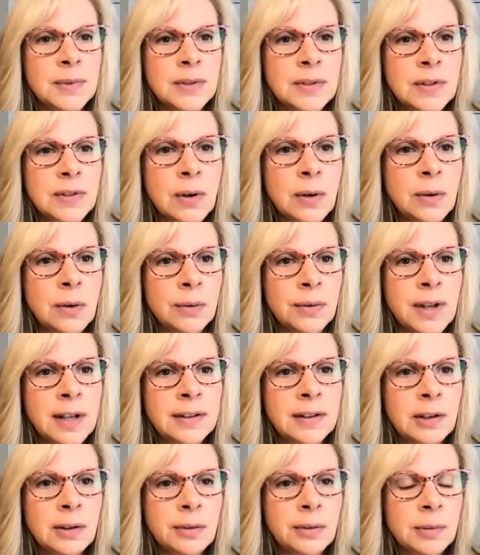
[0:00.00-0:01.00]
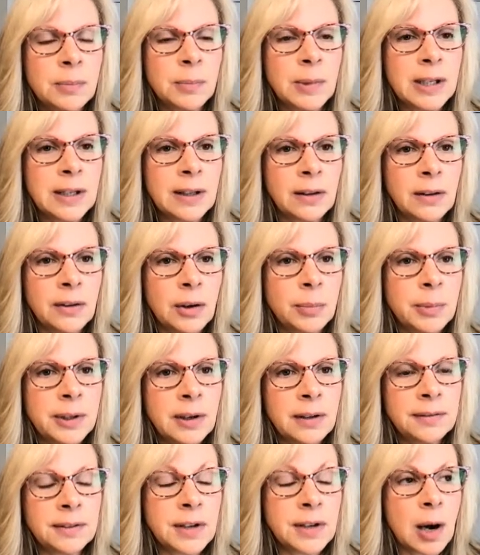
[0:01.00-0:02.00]
so that there would be a little
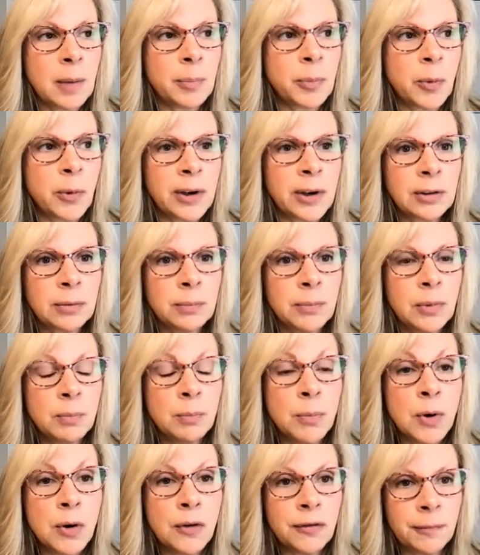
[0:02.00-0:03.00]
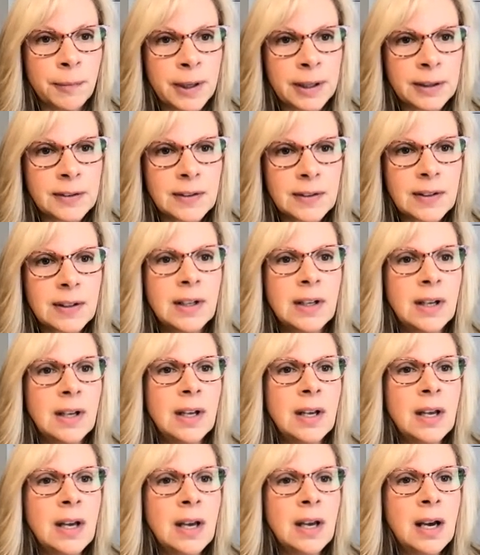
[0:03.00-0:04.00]
bit of an upward movement.
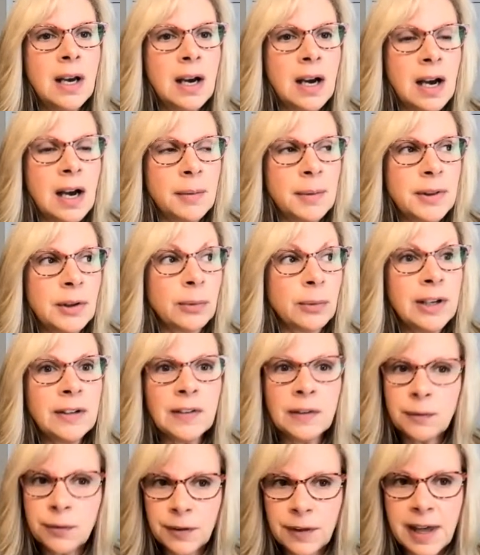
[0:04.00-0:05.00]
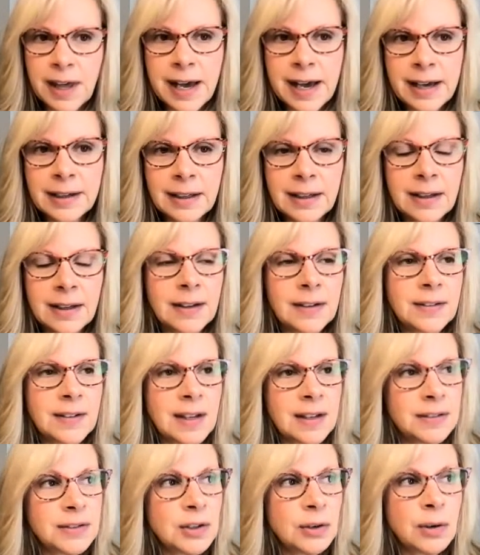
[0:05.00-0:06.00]
And the reason for that is,
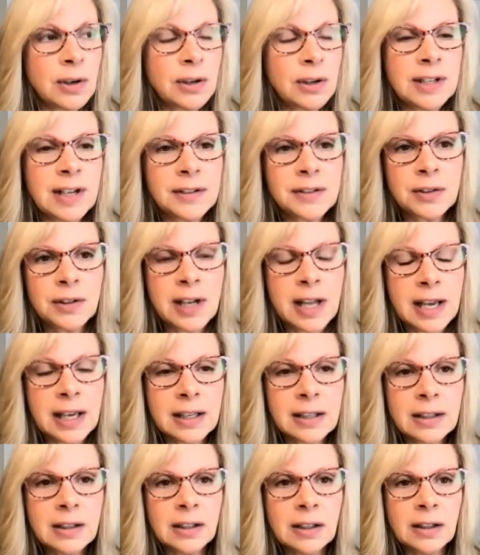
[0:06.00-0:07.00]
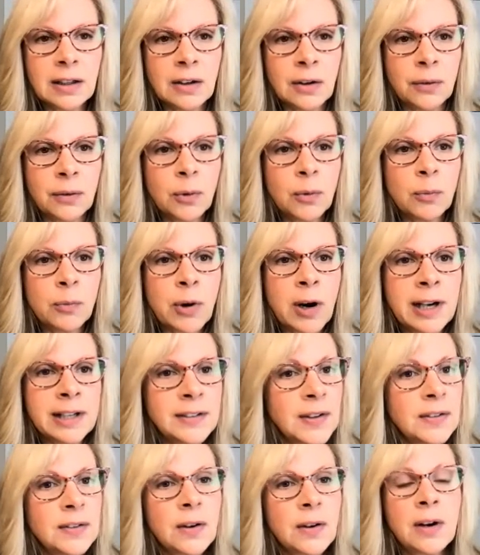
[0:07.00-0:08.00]
as you heard yesterday,
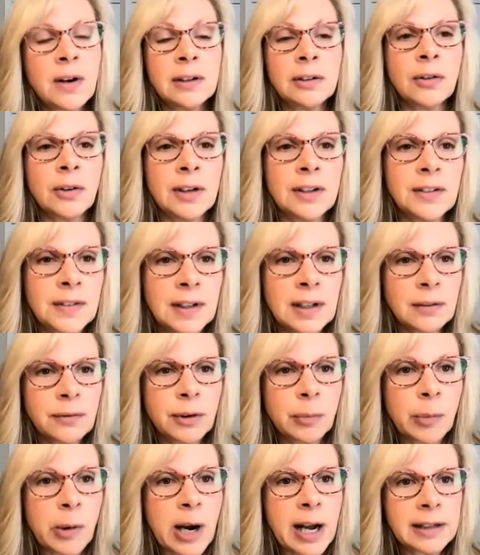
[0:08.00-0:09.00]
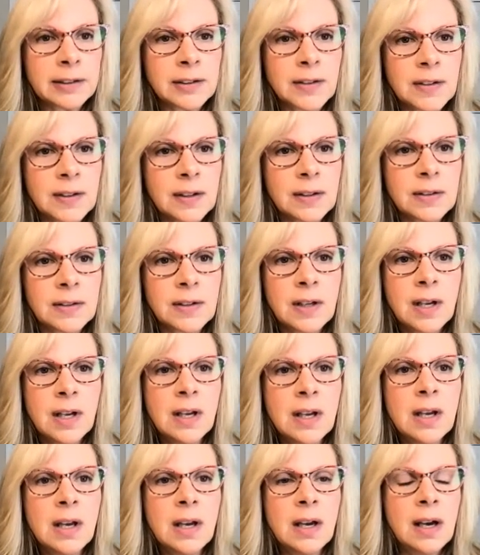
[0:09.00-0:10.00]
prices are increasing for practices.
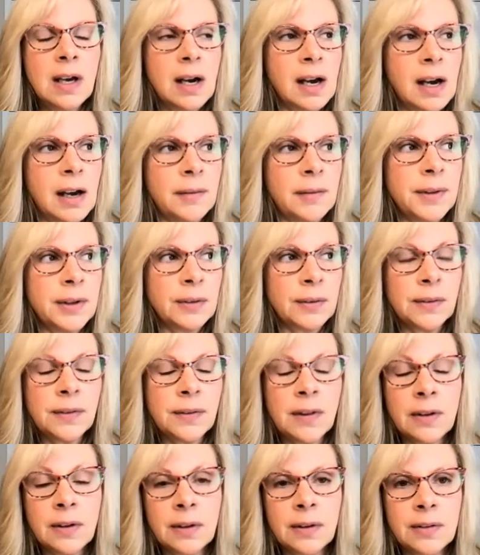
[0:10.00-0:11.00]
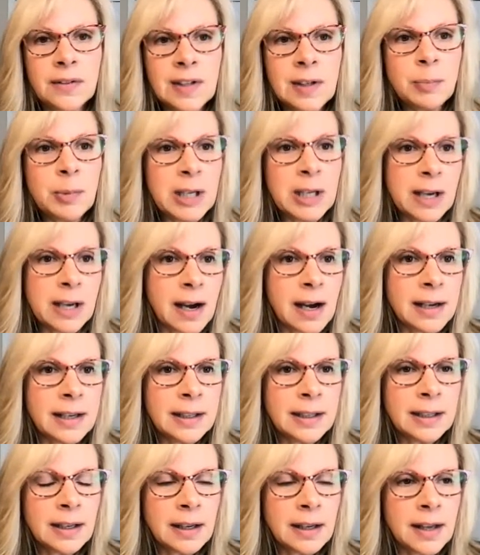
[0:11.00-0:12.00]
The
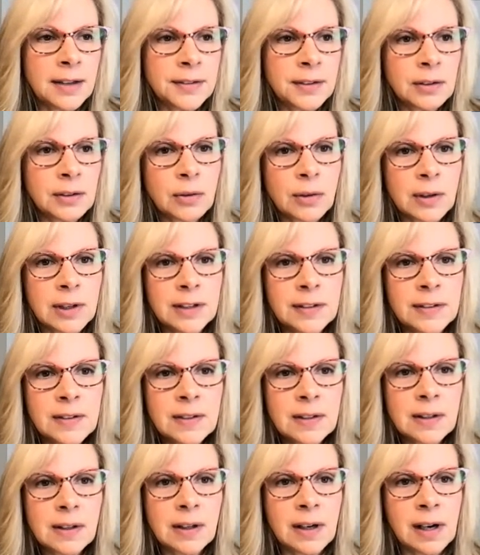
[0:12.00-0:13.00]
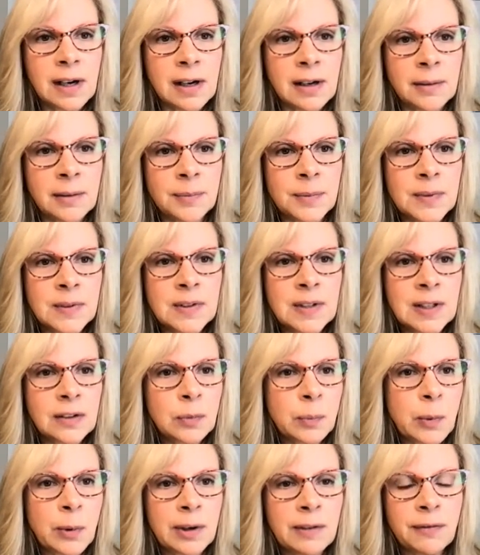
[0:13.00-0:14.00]
CPI has increased
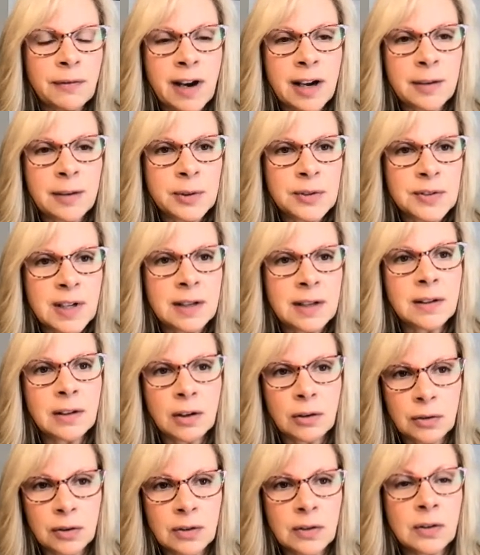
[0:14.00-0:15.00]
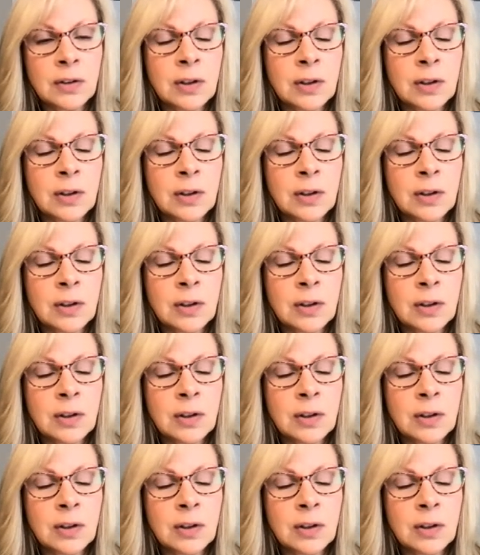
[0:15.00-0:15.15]
6.5%, the